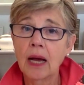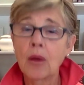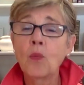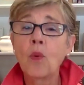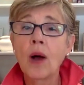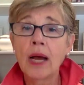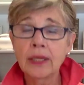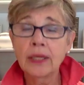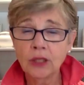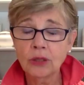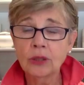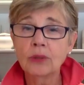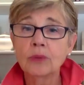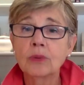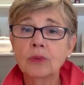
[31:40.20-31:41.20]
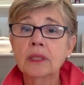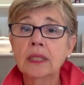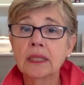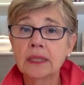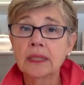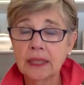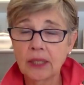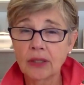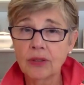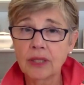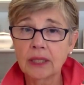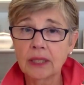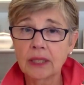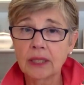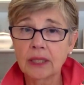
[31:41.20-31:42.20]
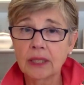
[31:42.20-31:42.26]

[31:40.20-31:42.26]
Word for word: I want you to consider this.